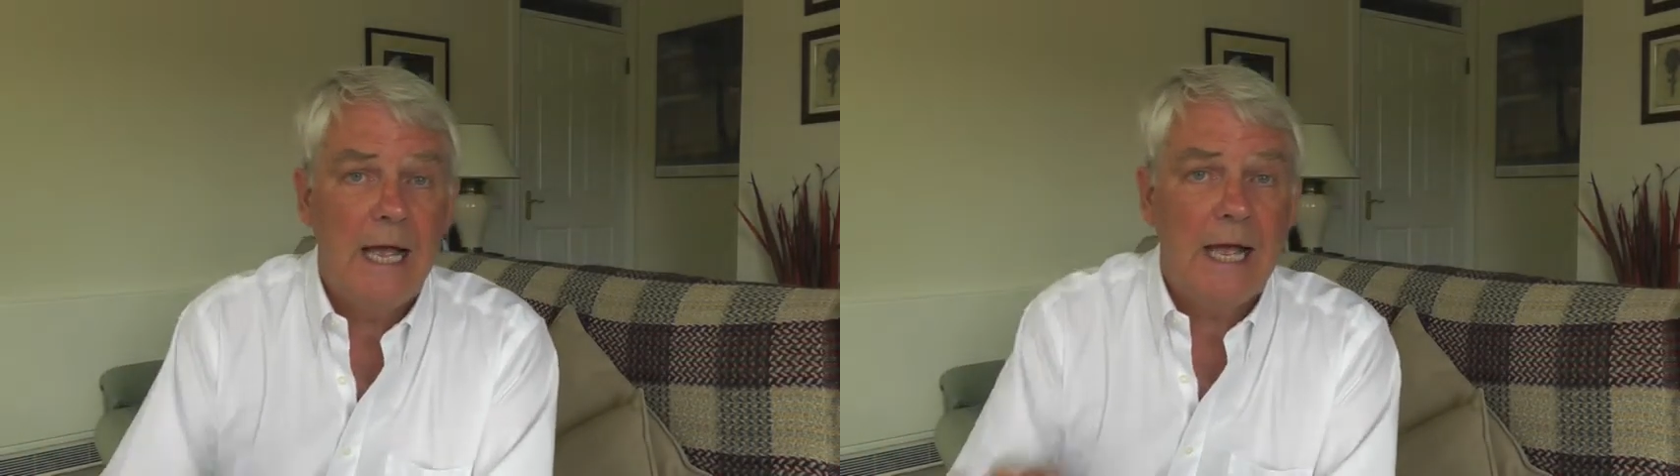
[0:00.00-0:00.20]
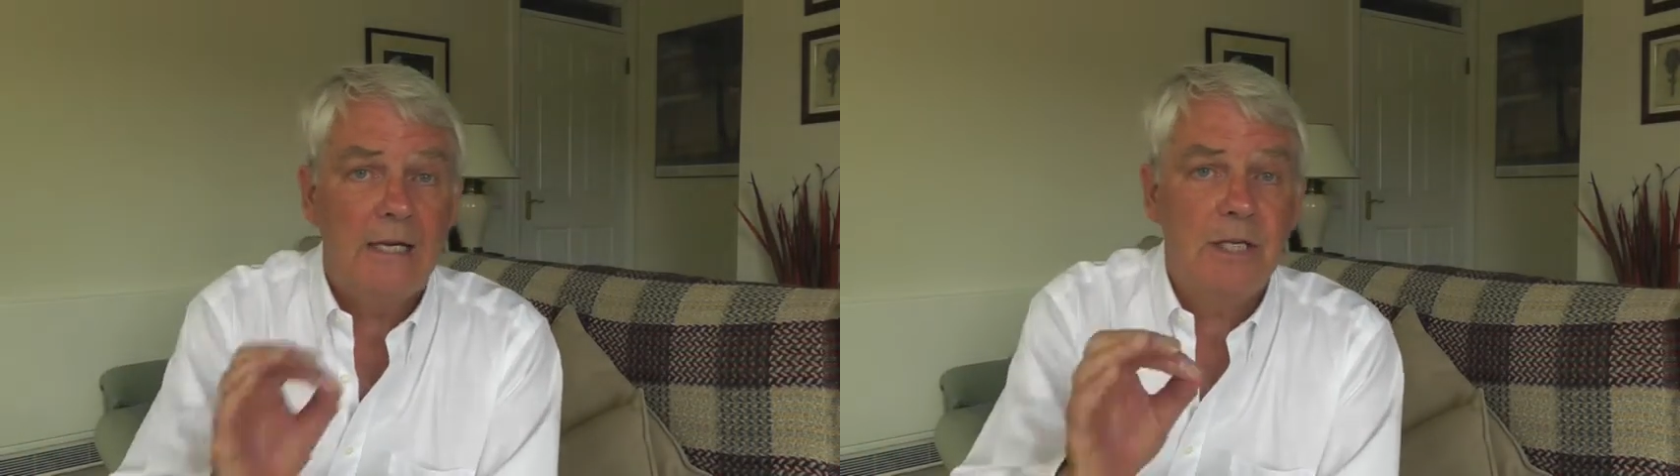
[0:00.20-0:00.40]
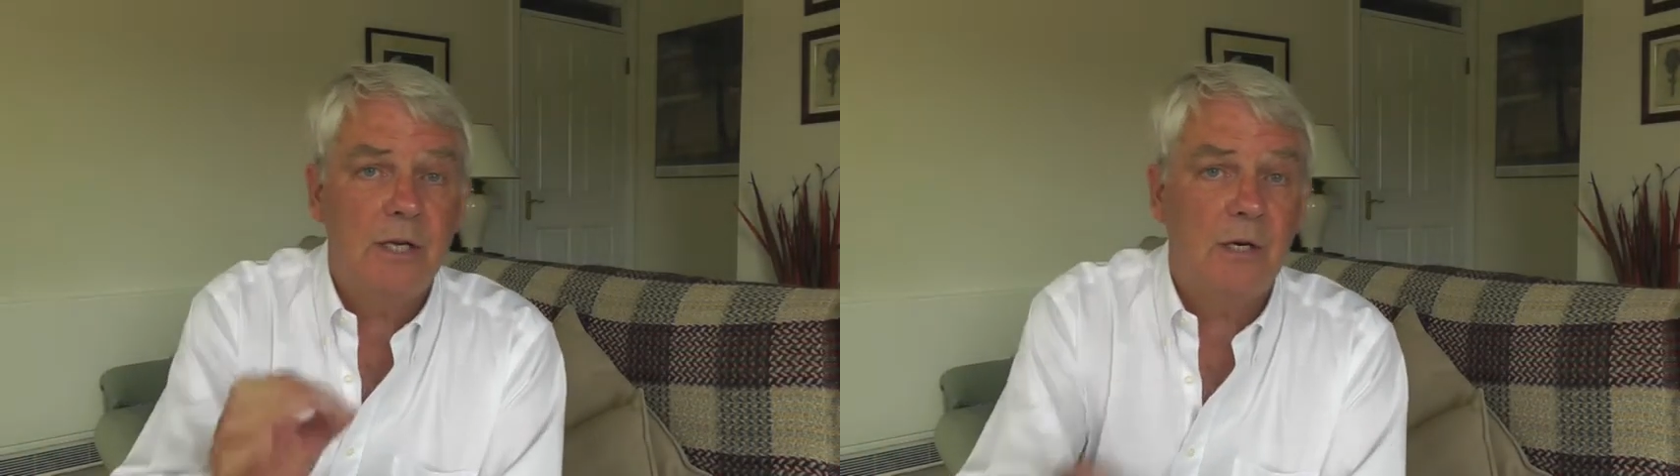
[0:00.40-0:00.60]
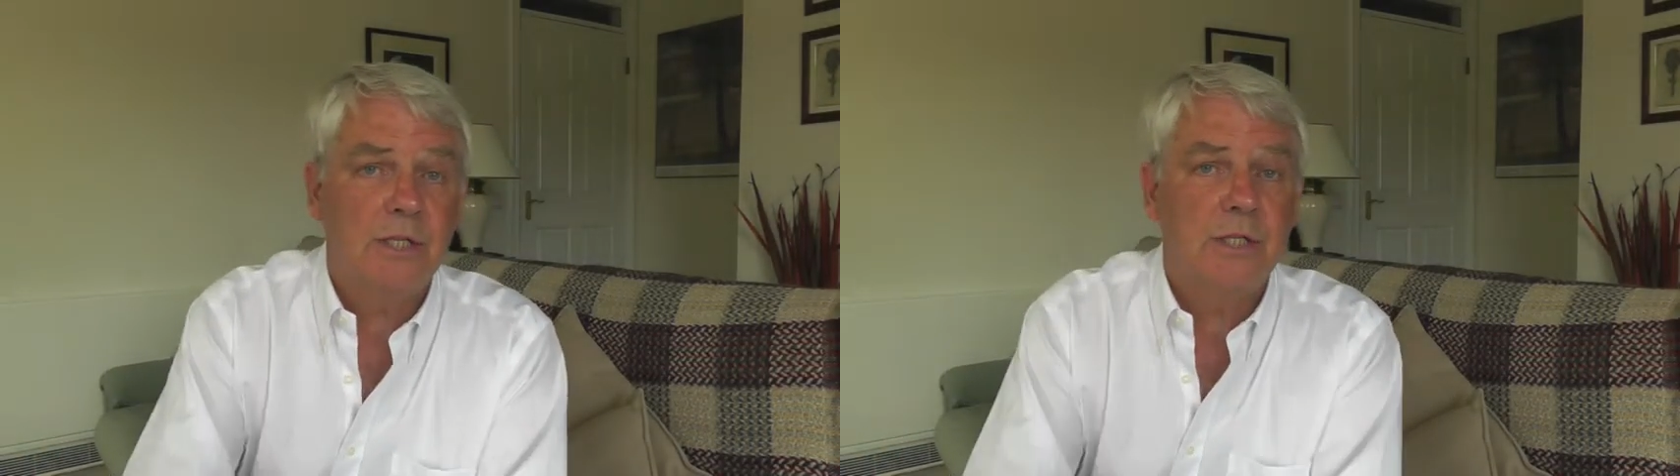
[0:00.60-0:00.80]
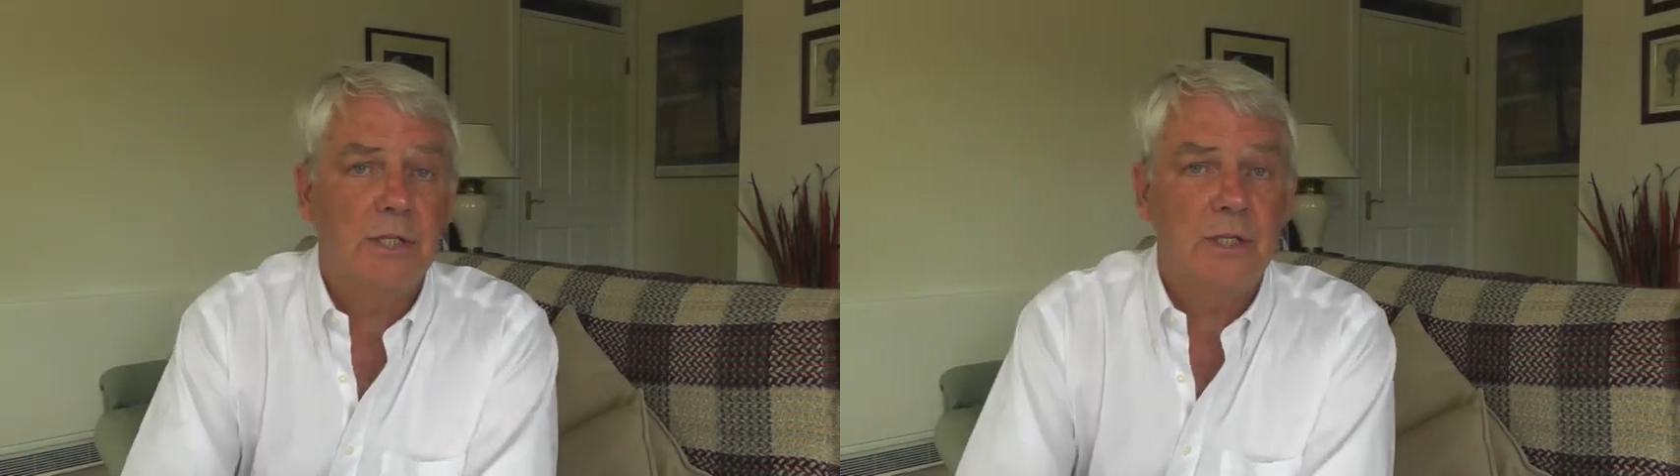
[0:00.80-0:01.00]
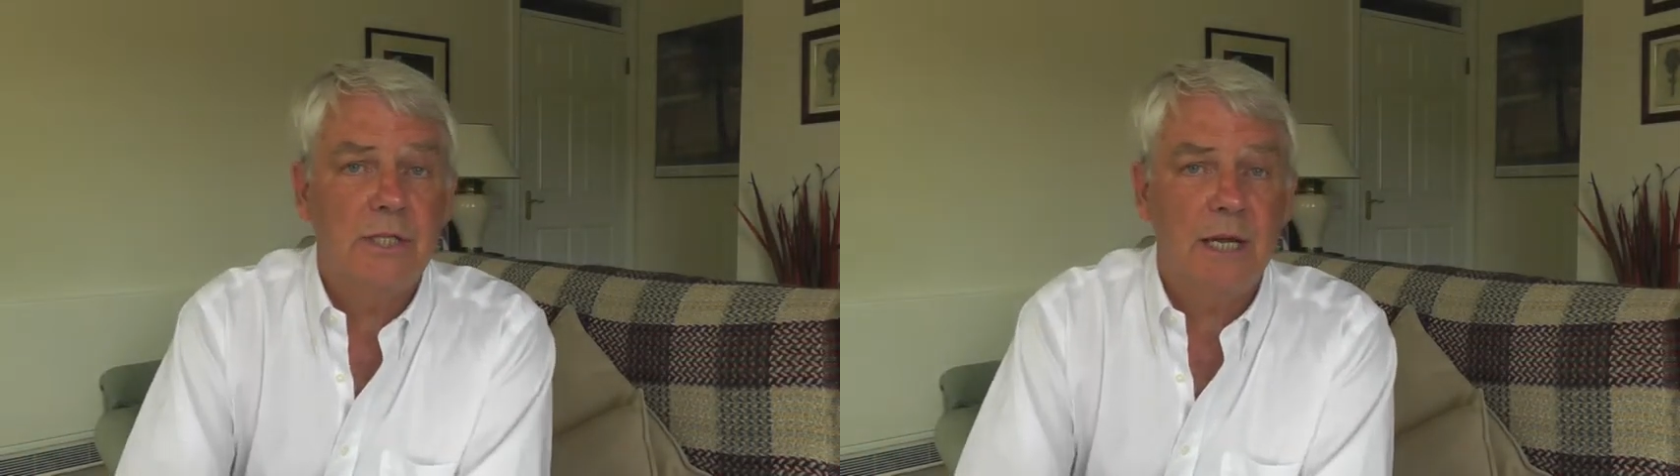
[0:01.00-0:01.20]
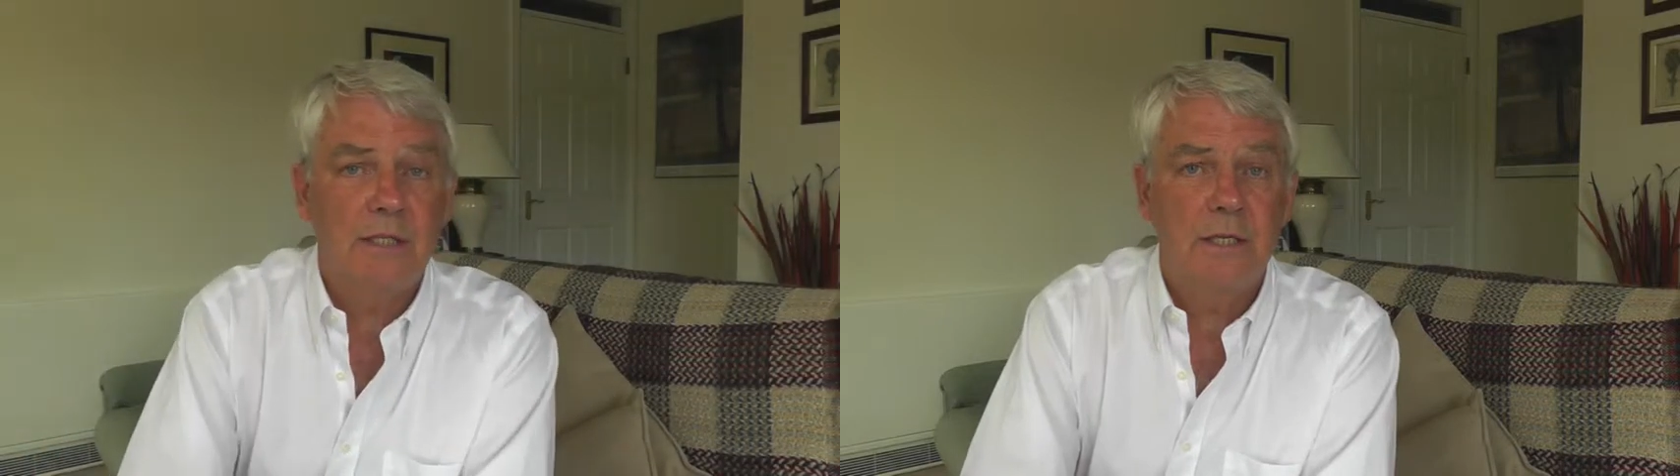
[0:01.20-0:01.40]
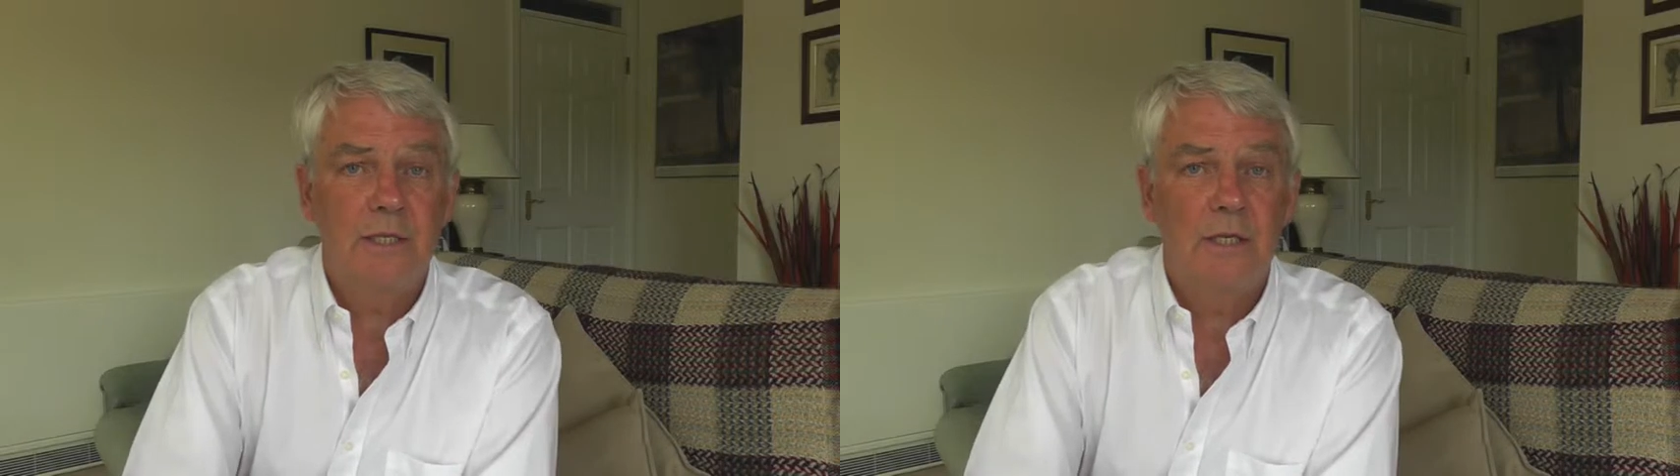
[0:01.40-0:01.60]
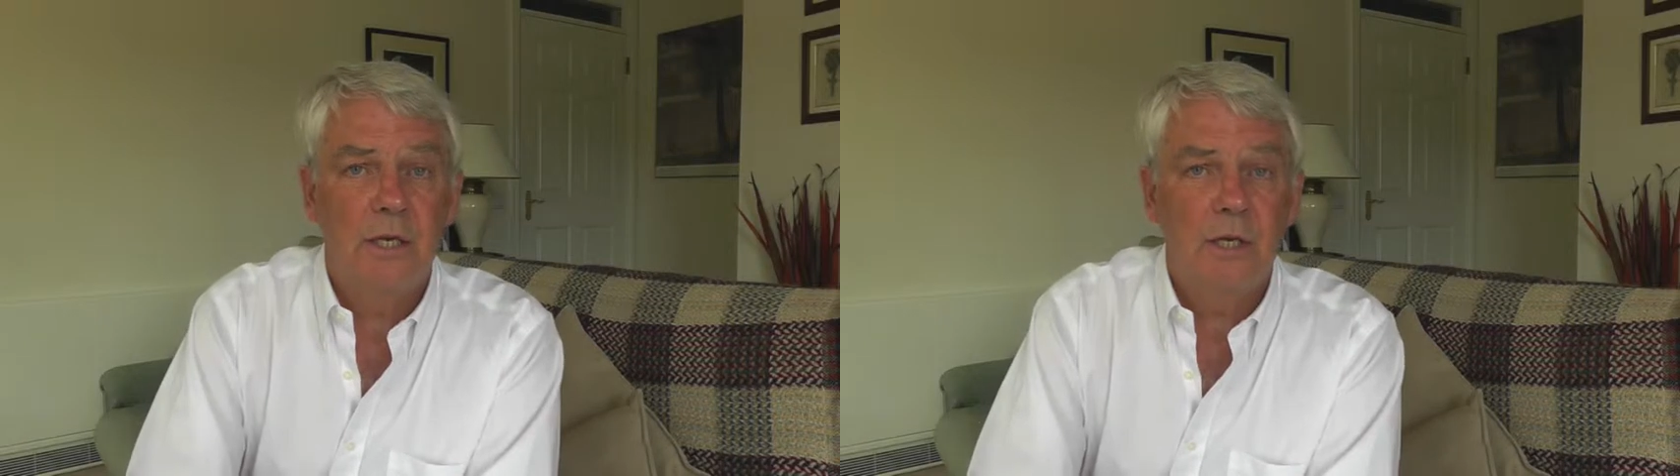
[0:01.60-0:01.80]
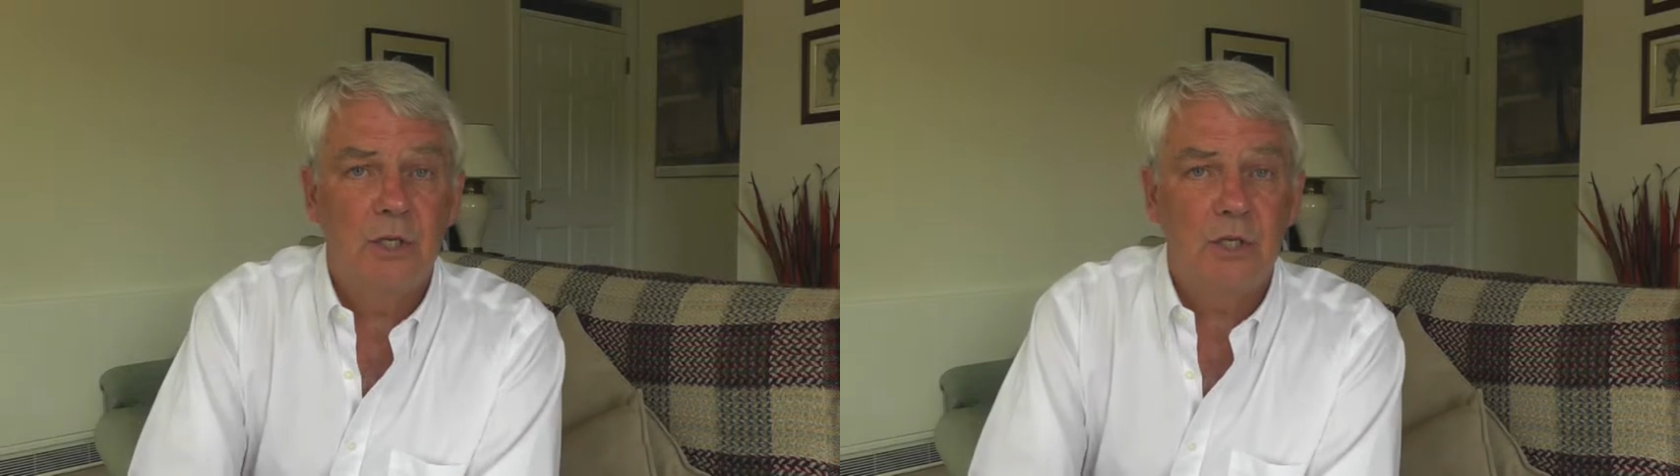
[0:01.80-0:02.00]
antioxidant status
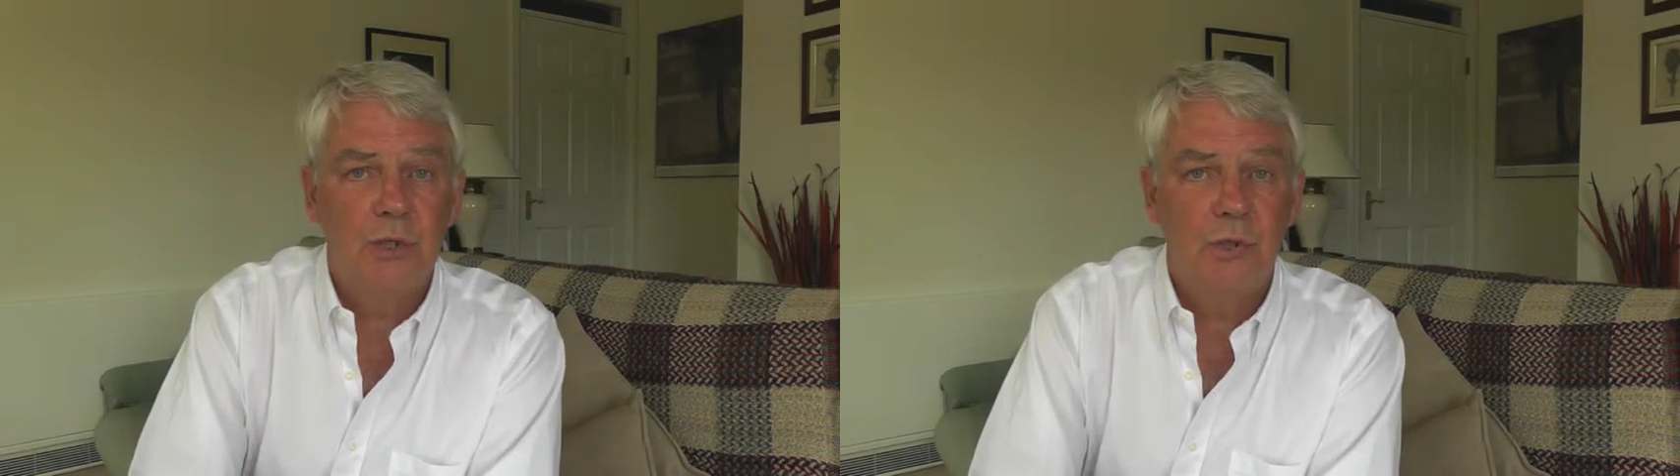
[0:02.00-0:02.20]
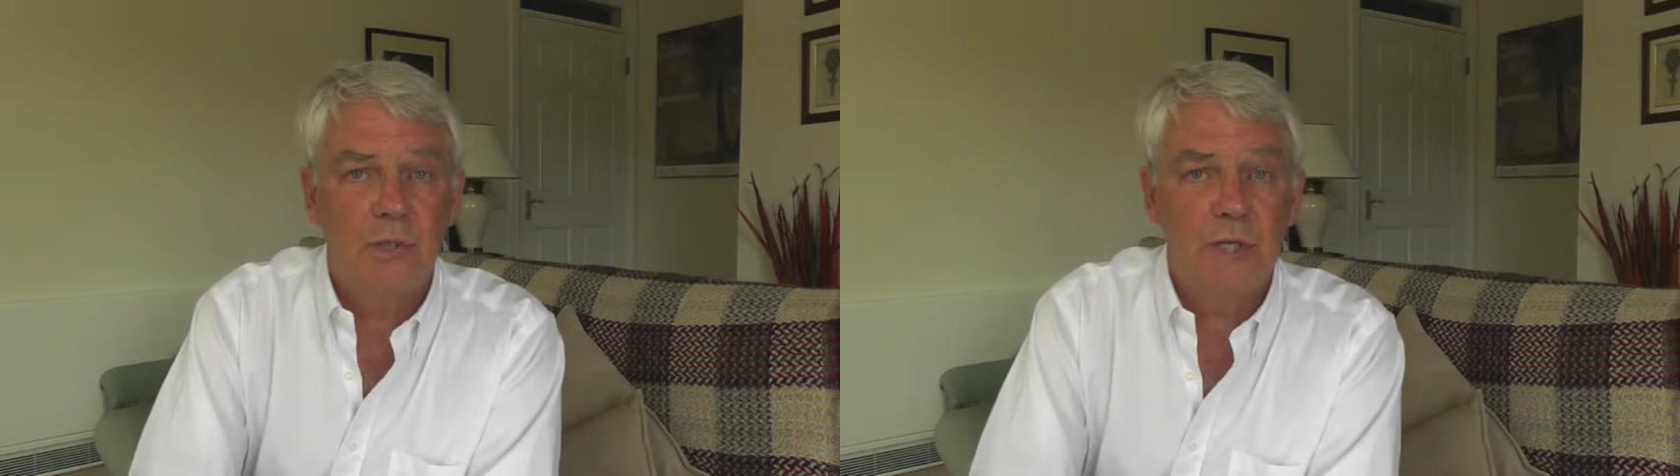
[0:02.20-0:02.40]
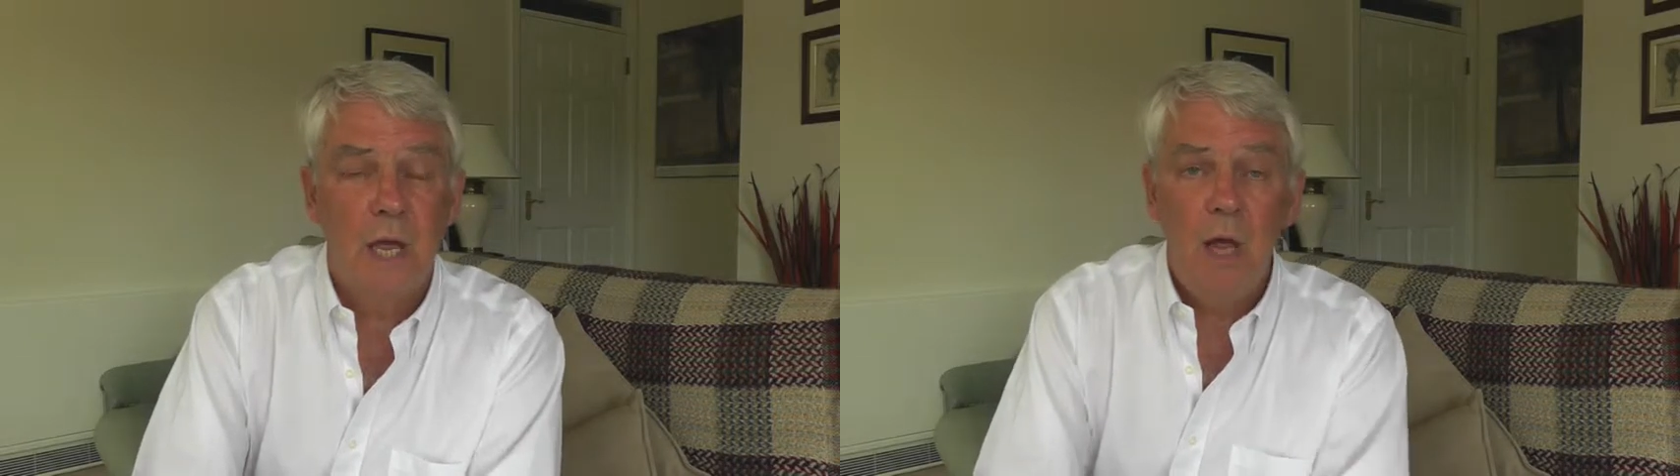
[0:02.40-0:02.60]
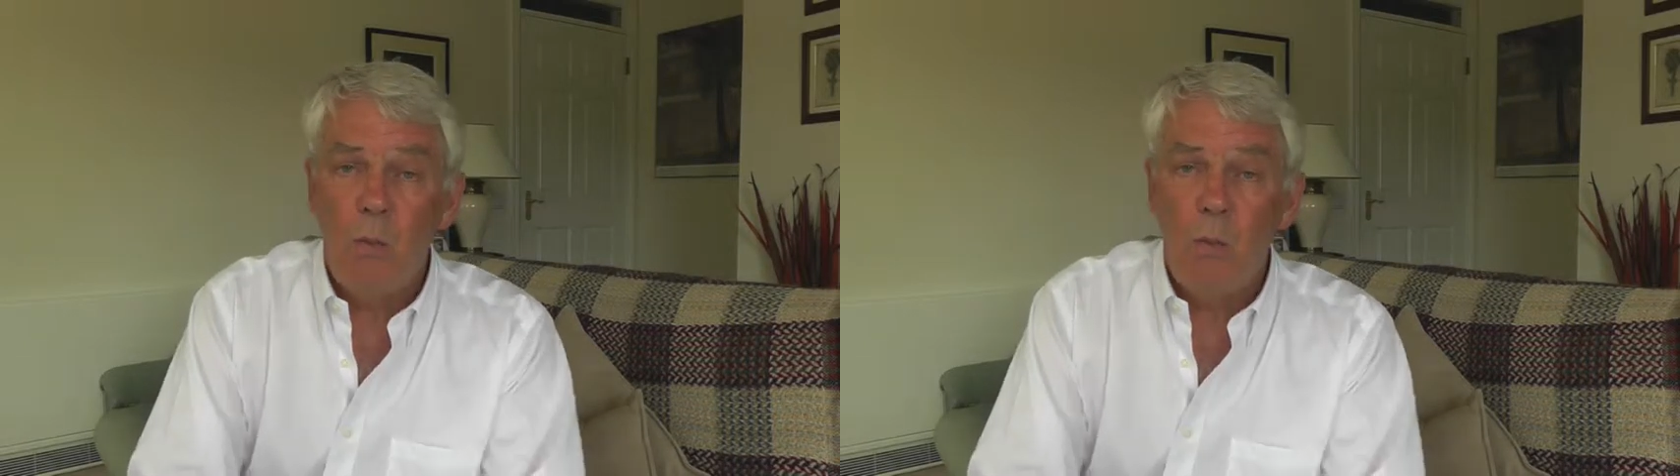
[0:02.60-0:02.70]
at source.